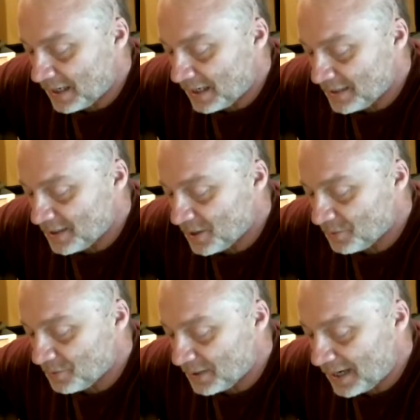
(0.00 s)
you
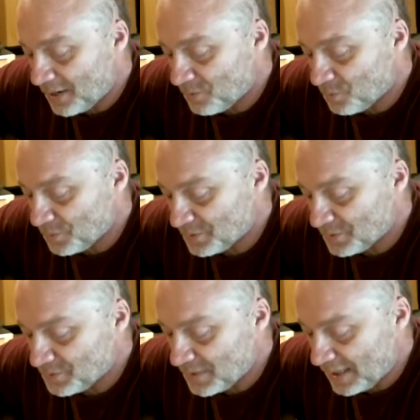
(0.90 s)
know, I would
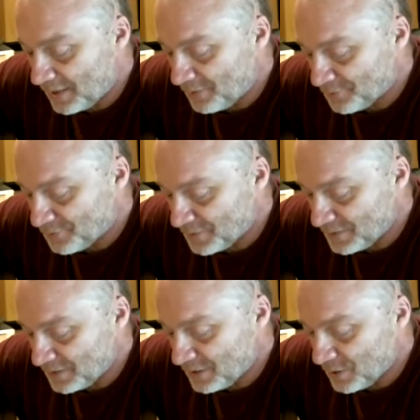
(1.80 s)
have,
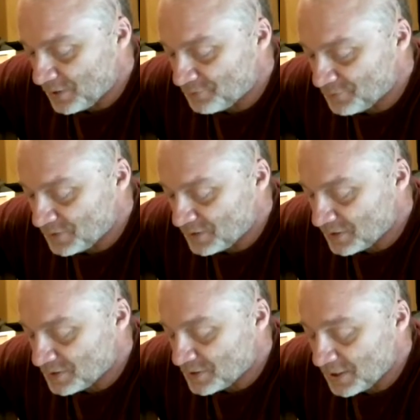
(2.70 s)
you know, if
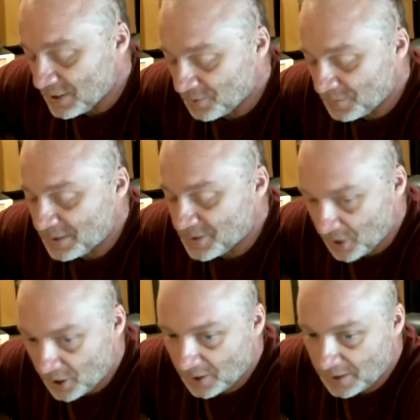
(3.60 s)
to hear me
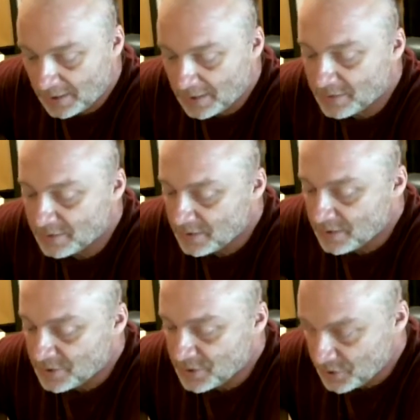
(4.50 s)
talk and
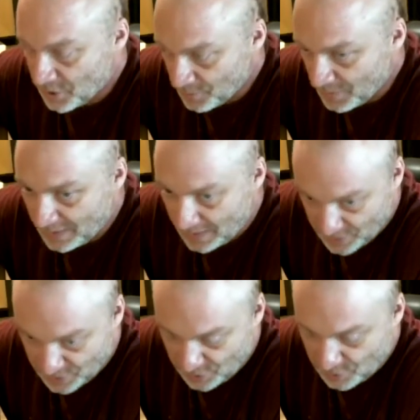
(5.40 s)
to know me
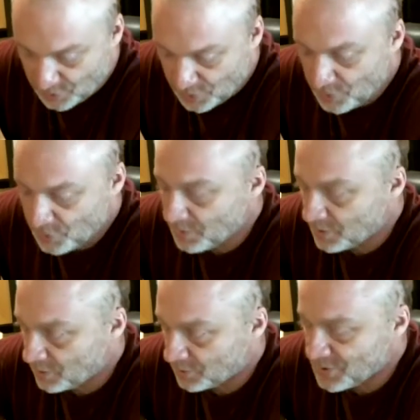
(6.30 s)
as you do,
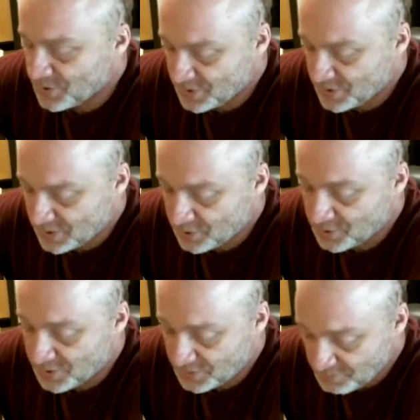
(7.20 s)

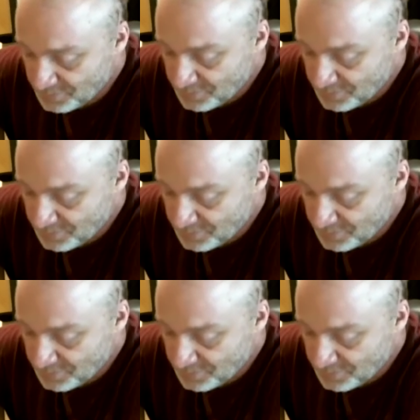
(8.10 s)
Kirsten,